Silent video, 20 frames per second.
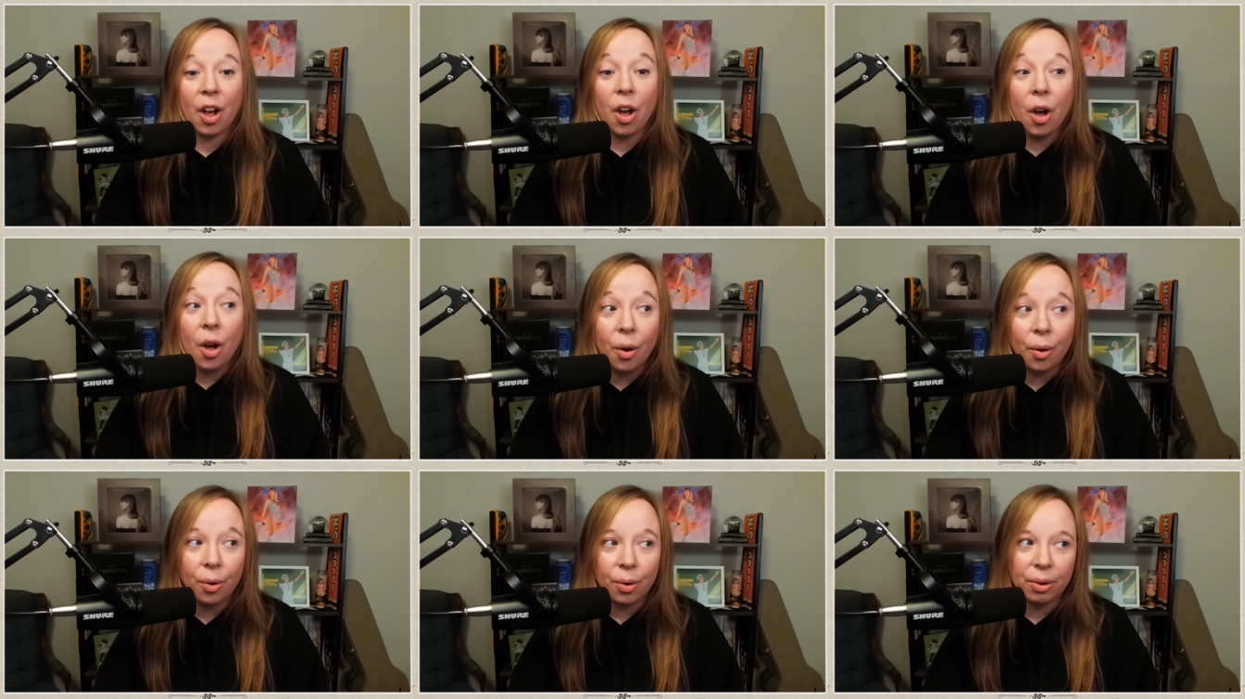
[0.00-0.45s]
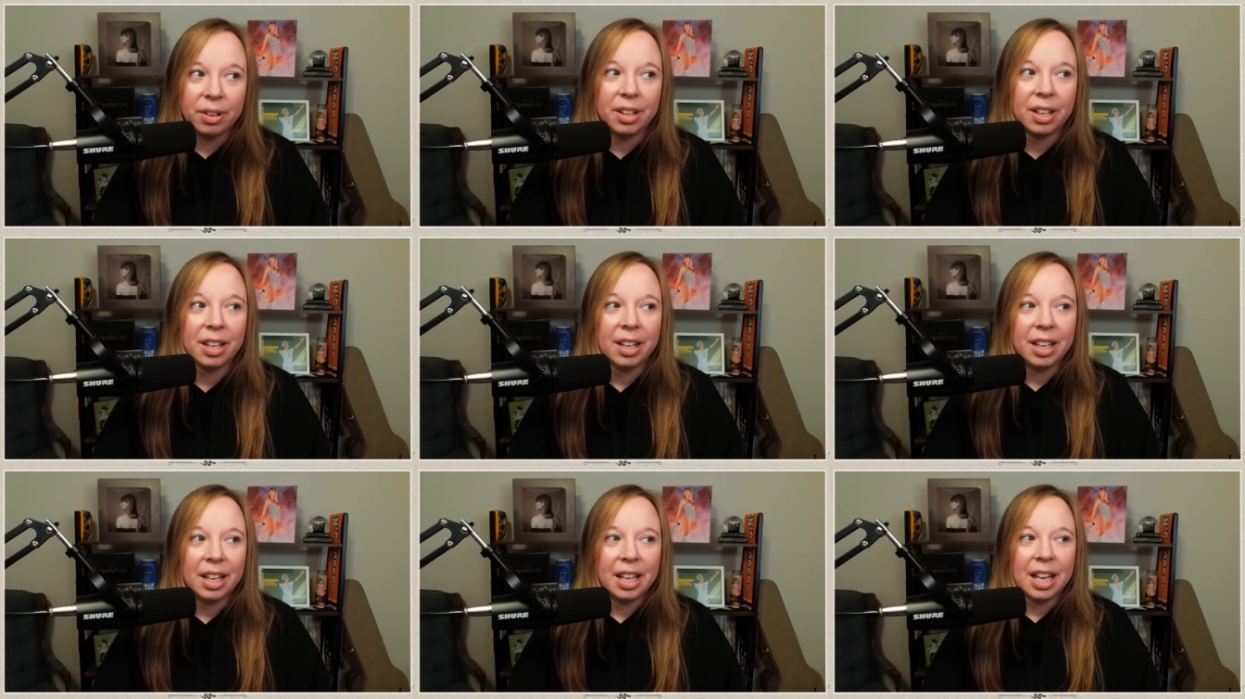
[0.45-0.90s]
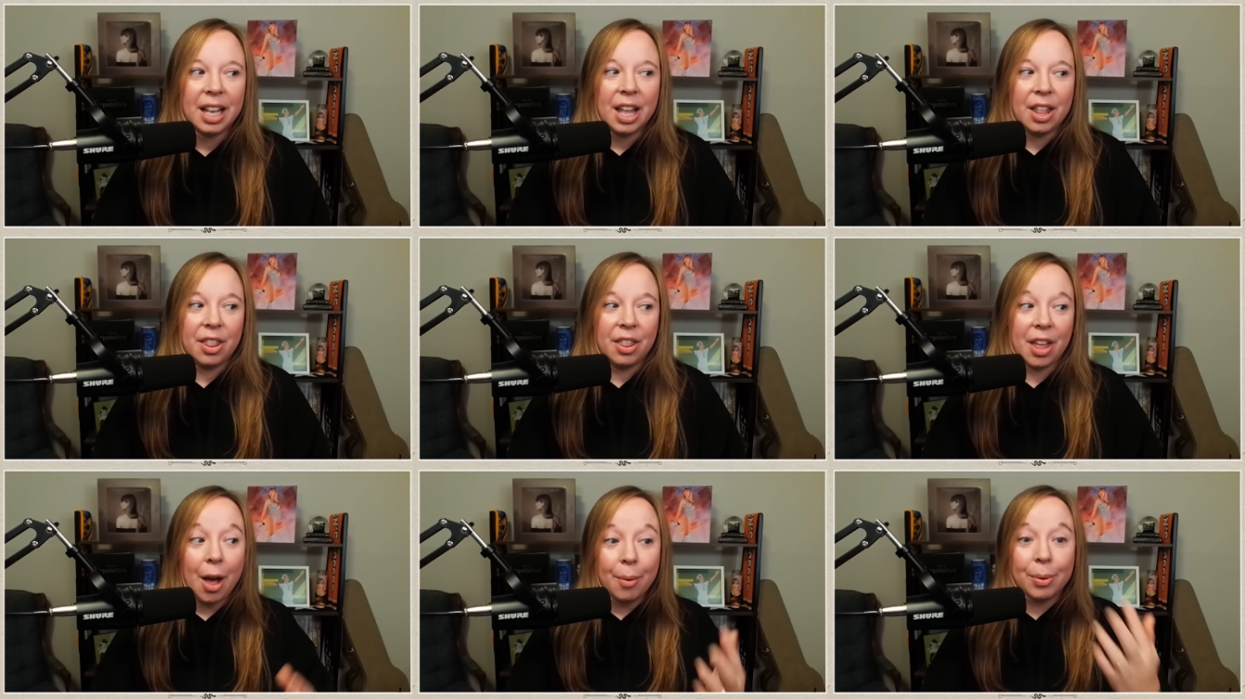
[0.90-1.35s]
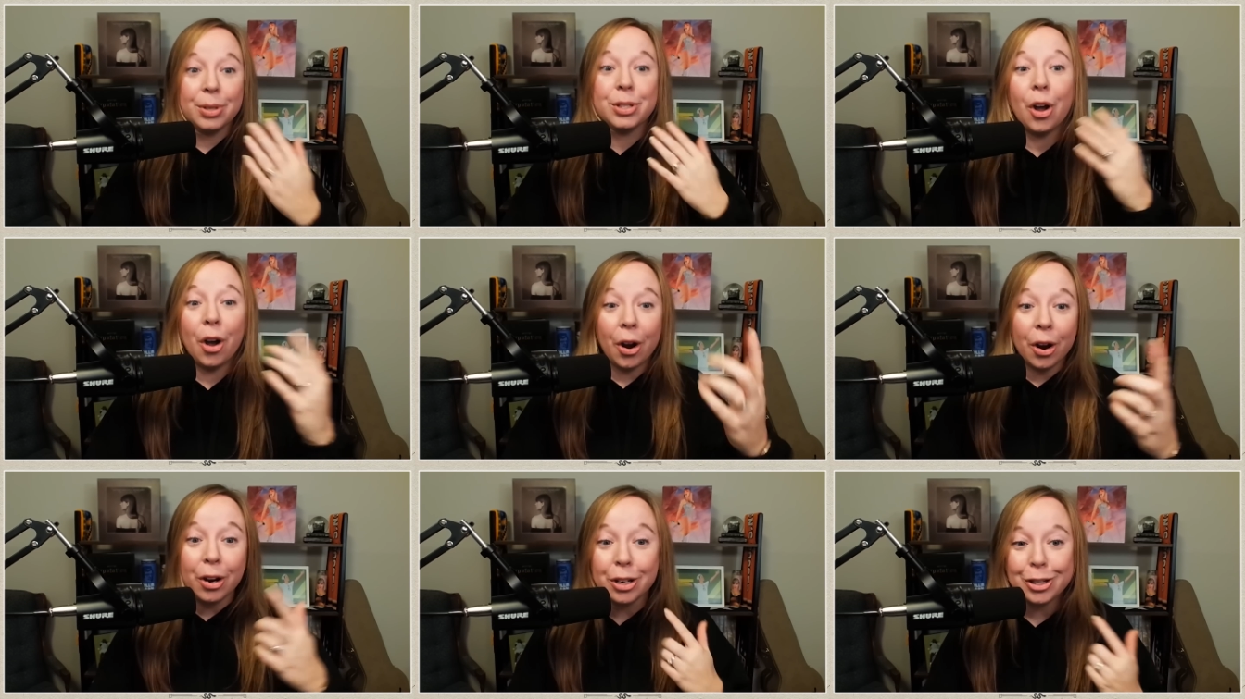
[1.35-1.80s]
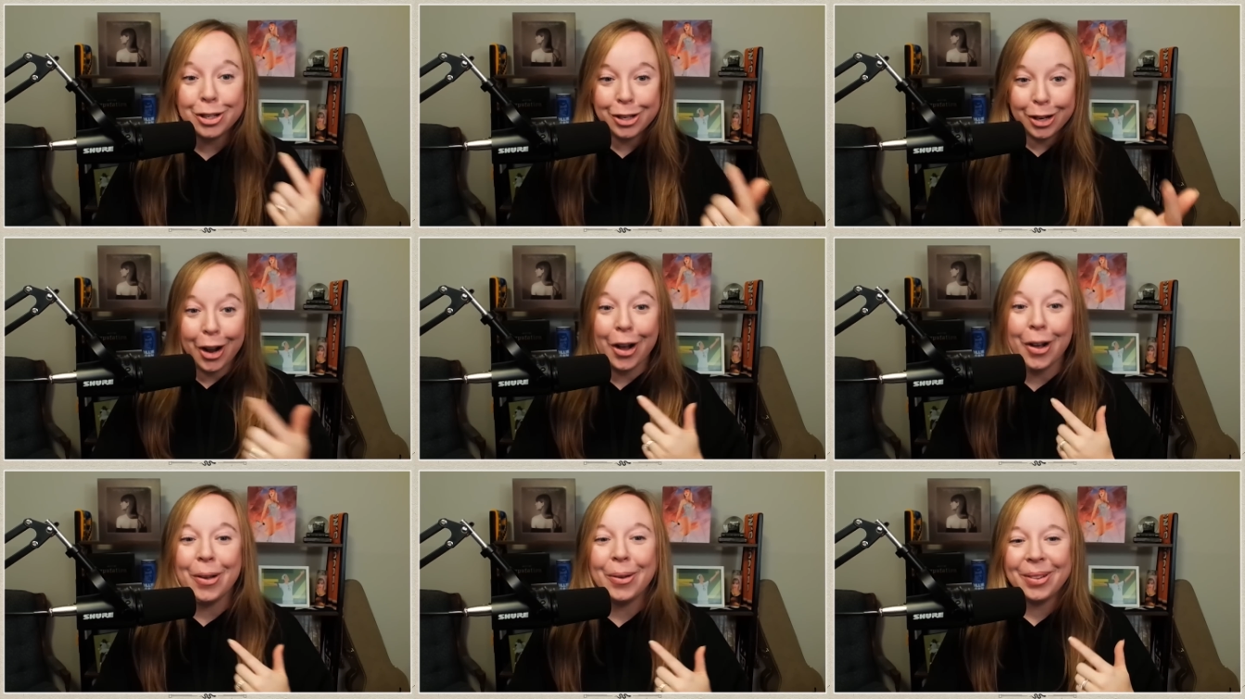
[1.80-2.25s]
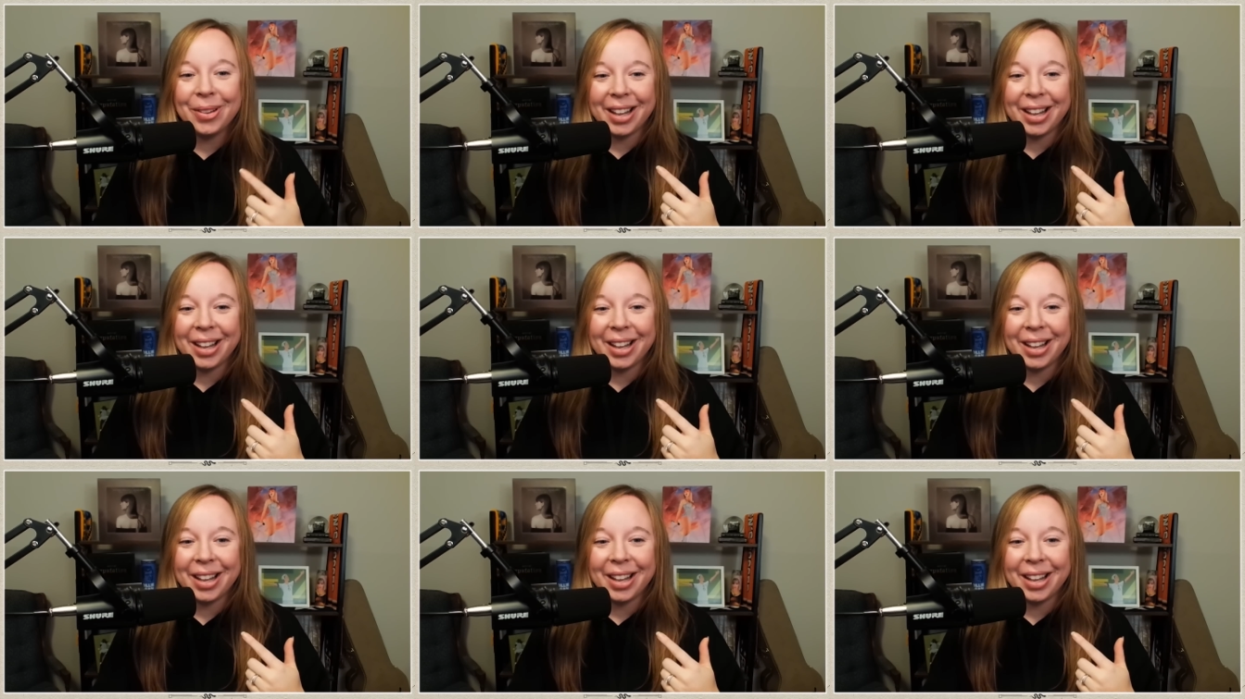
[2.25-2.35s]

oh, that was our show.